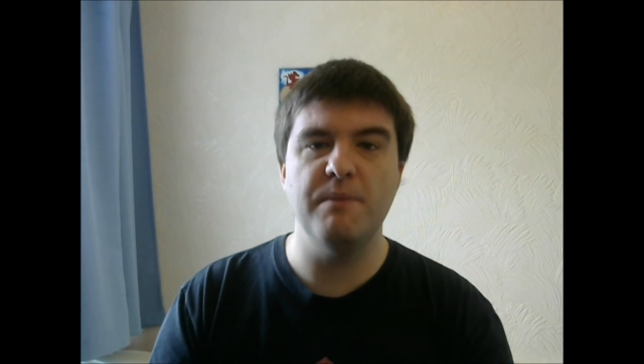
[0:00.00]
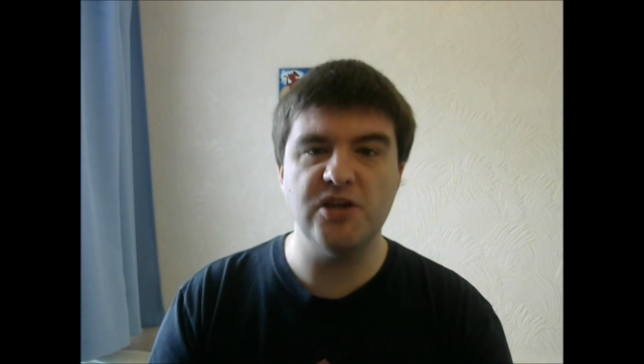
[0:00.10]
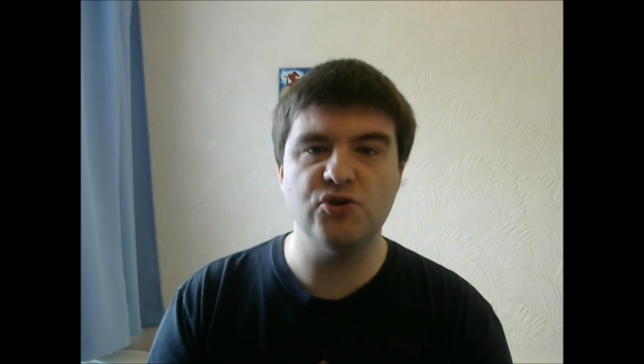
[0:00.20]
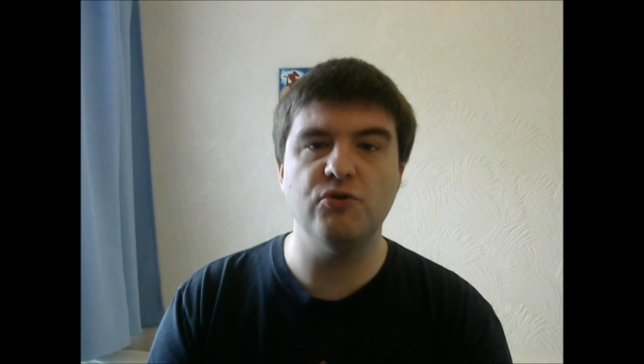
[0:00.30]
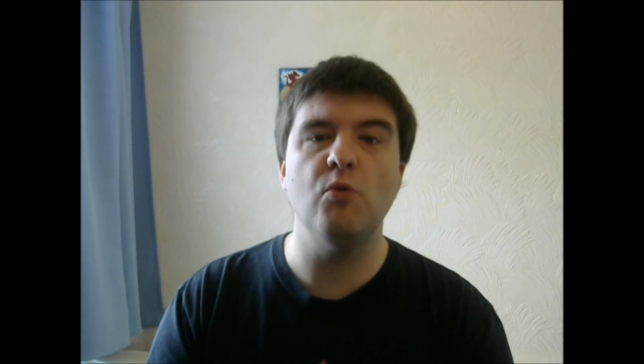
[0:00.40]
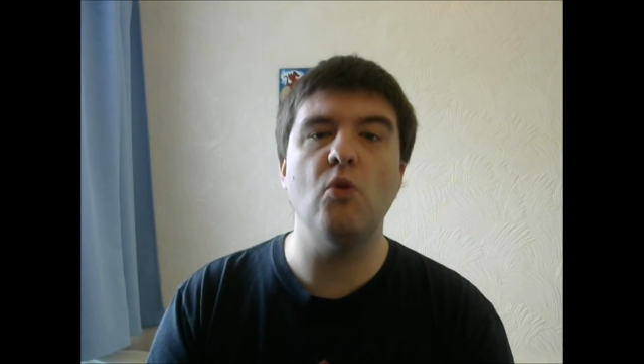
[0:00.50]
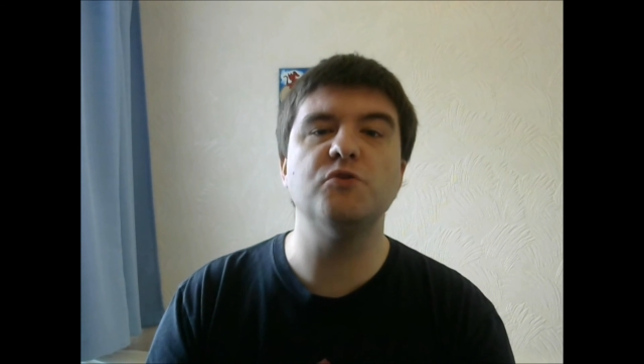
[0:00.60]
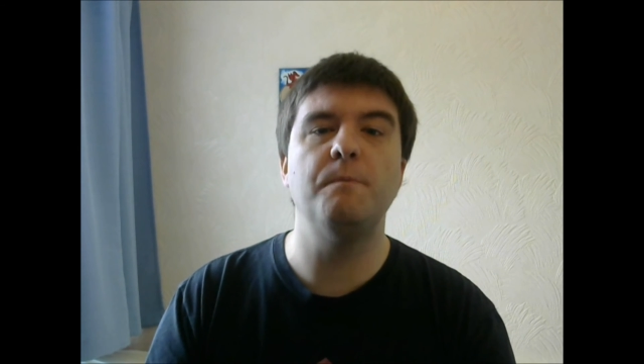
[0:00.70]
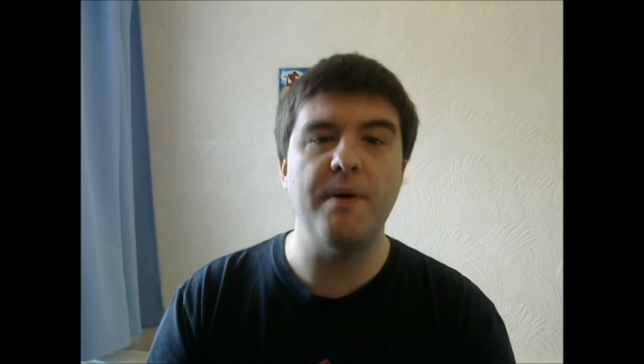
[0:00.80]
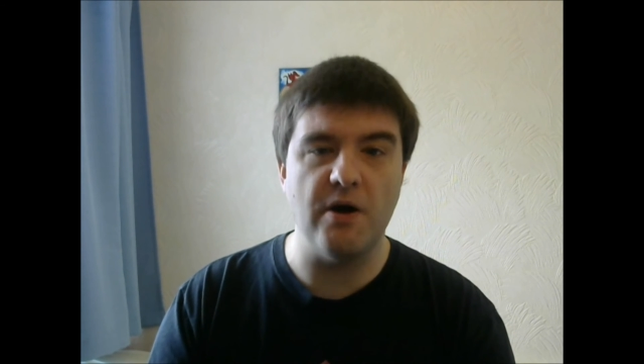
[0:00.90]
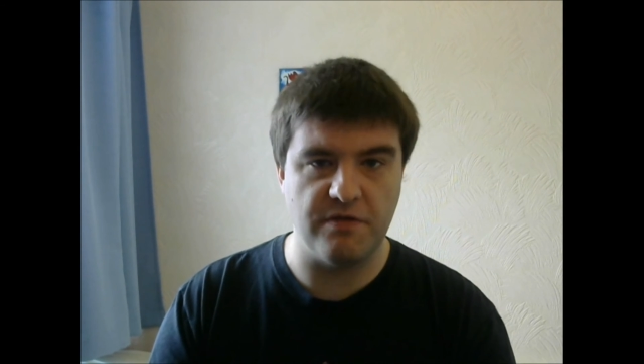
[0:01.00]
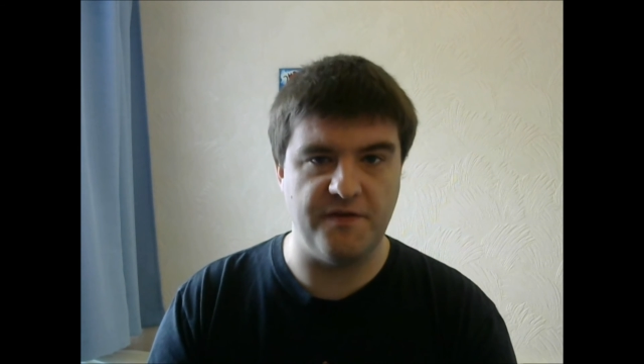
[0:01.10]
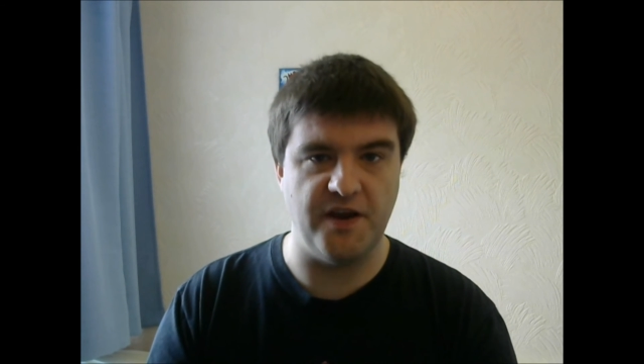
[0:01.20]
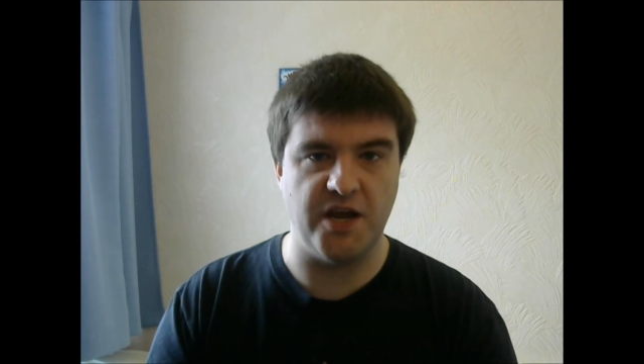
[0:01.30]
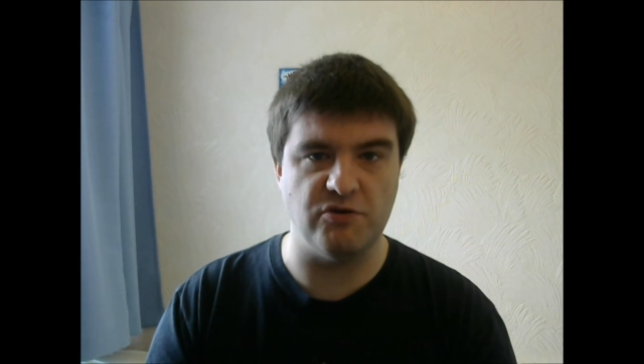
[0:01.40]
make sure you watch both
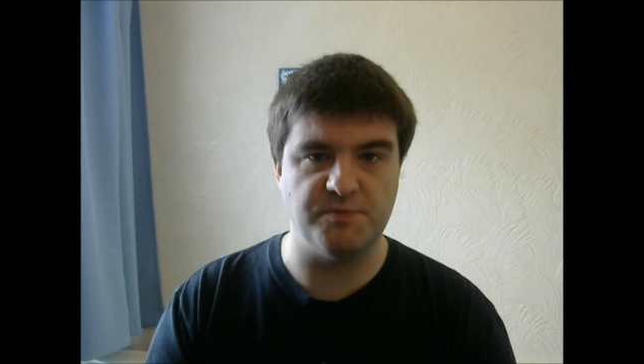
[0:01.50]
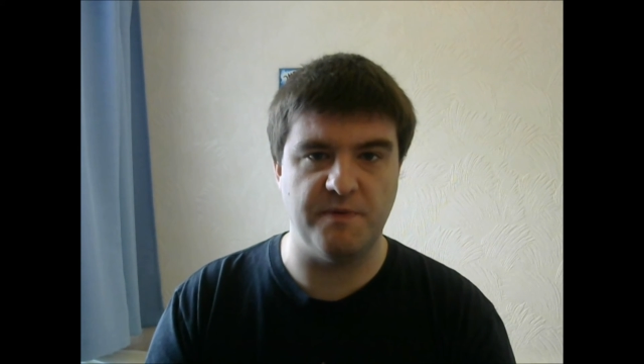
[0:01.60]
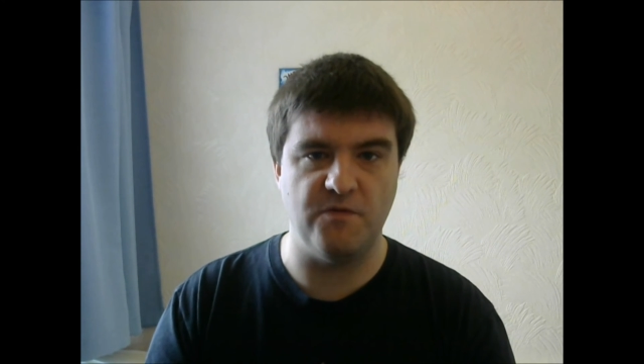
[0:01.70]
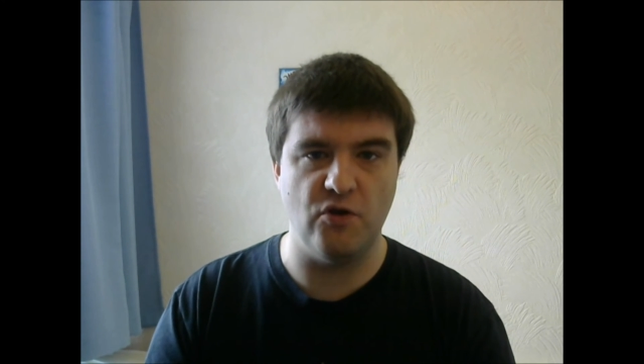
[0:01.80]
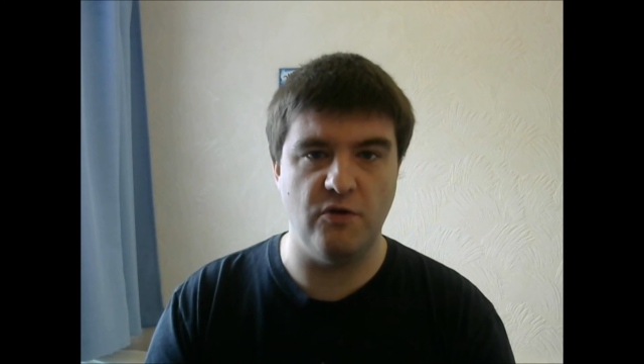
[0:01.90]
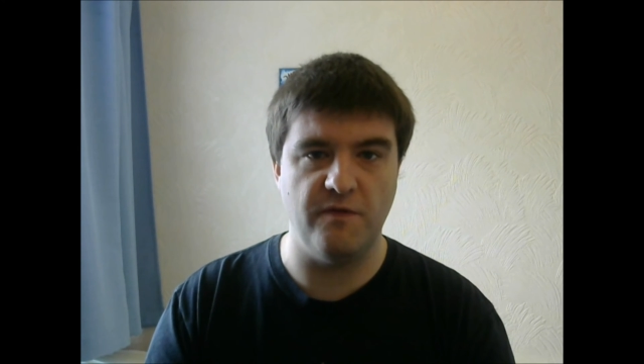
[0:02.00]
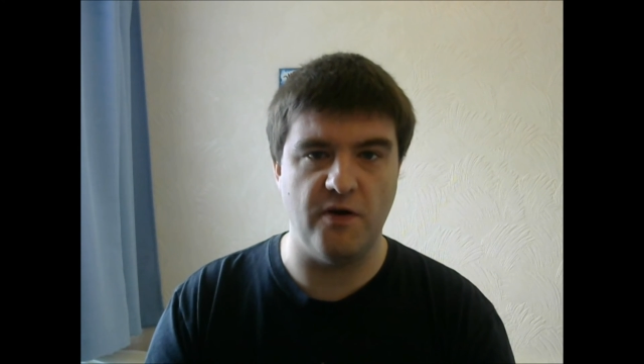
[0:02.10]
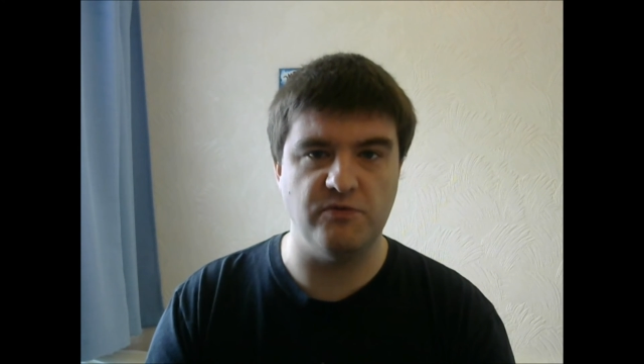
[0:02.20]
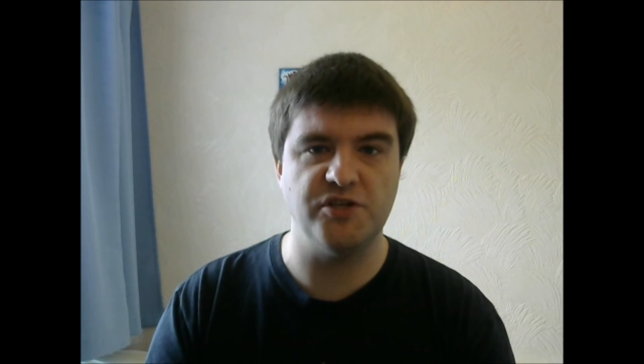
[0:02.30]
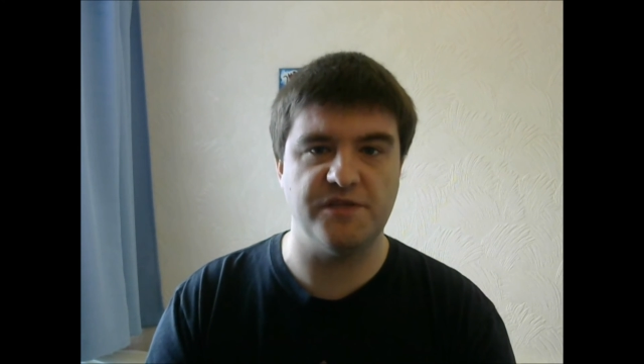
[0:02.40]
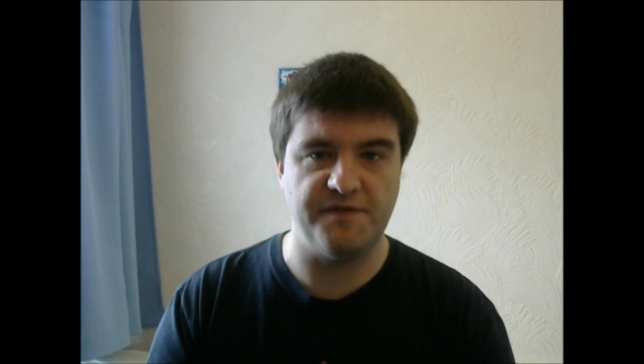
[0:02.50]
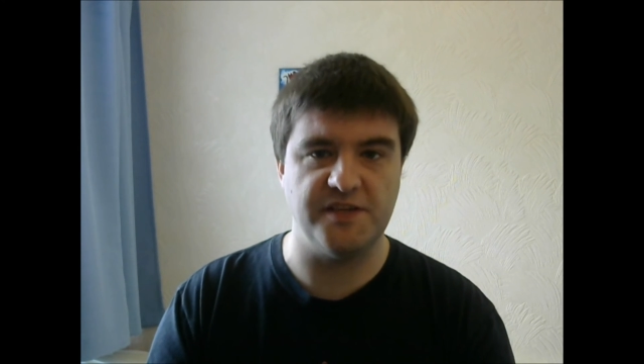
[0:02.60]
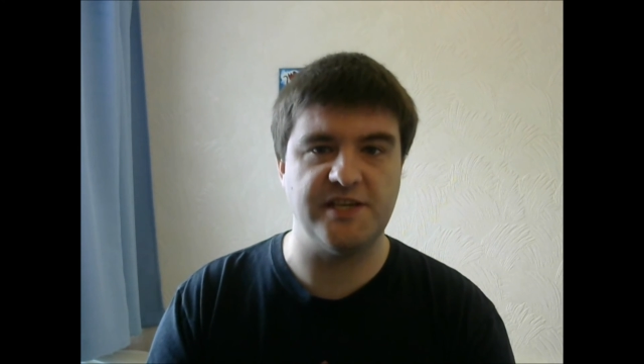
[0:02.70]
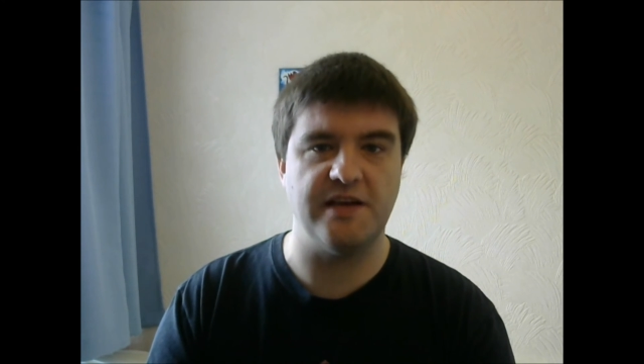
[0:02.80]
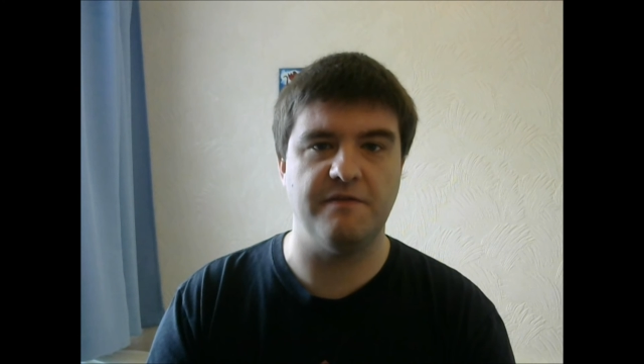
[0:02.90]
videos before you vote, just for the
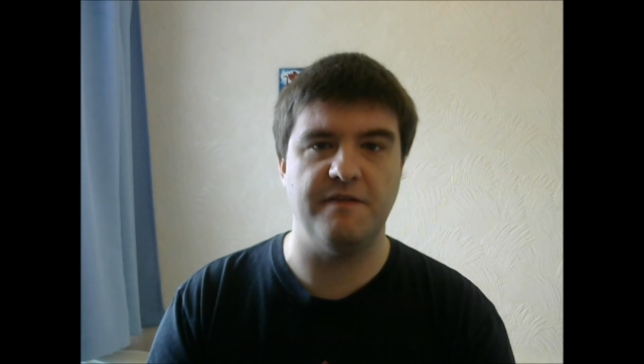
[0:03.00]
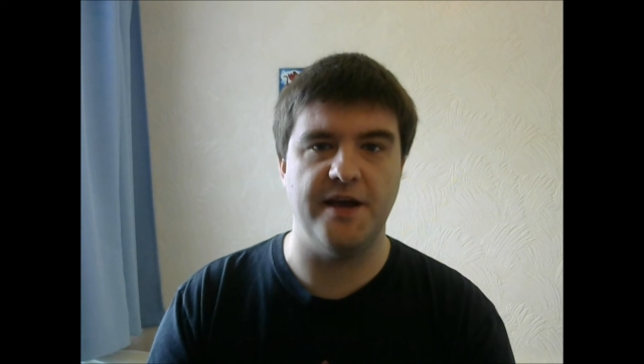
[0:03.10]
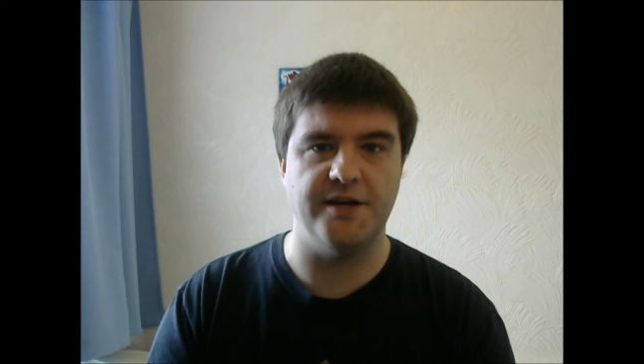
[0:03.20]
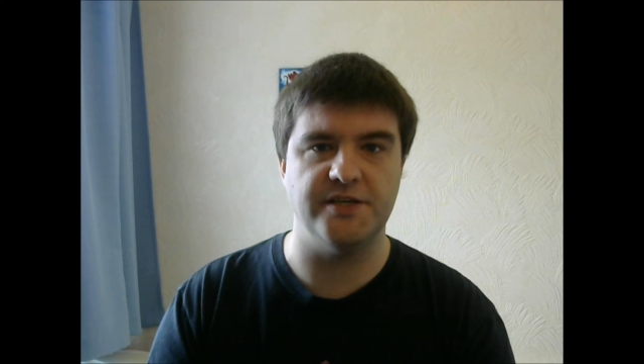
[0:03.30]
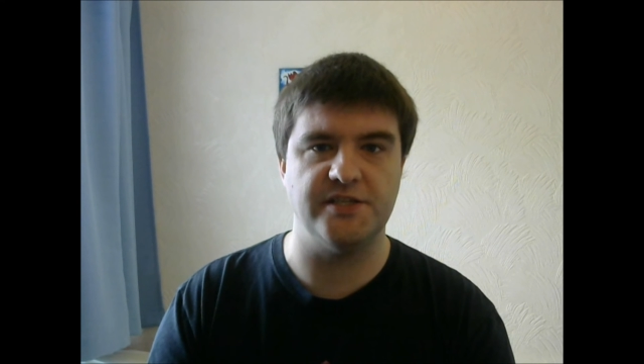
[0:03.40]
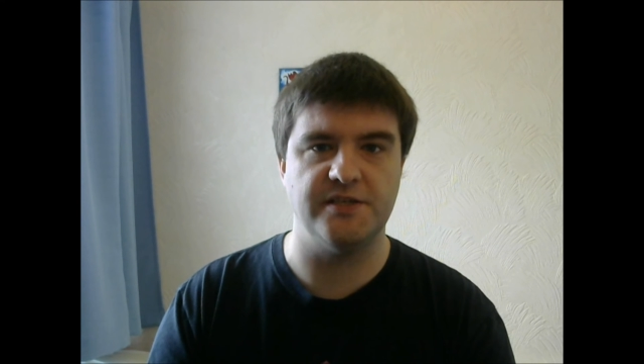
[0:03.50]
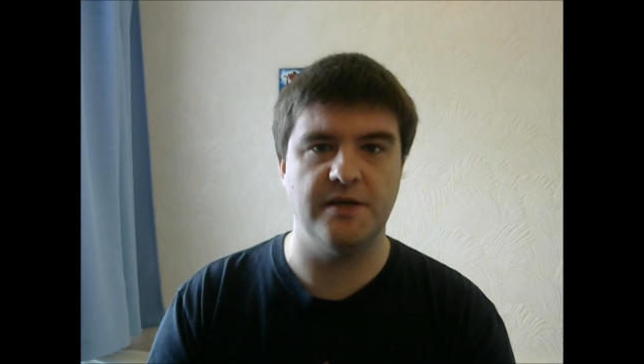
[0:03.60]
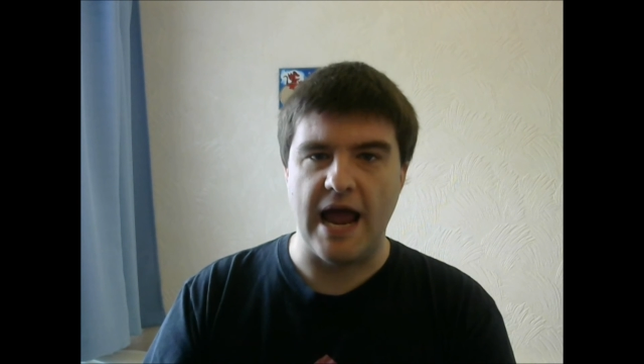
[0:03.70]
sake of fairness.